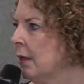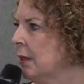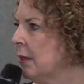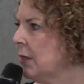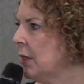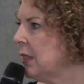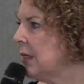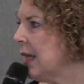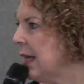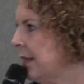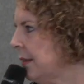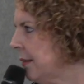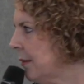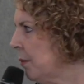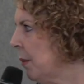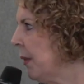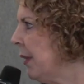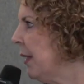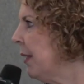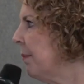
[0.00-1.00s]
to dance
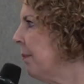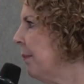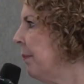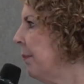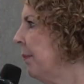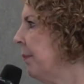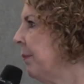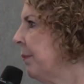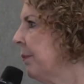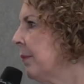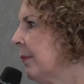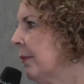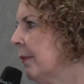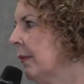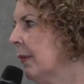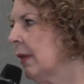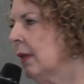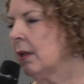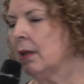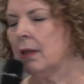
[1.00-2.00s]
with him,
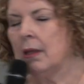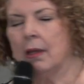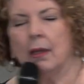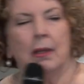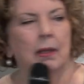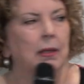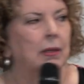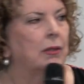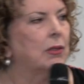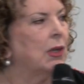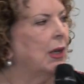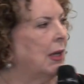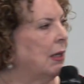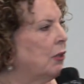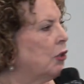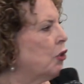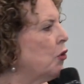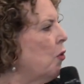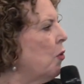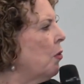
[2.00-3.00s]

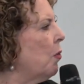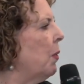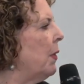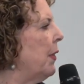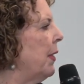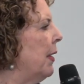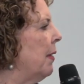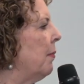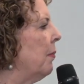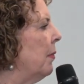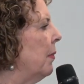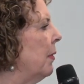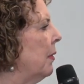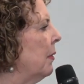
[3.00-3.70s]
to talk with him.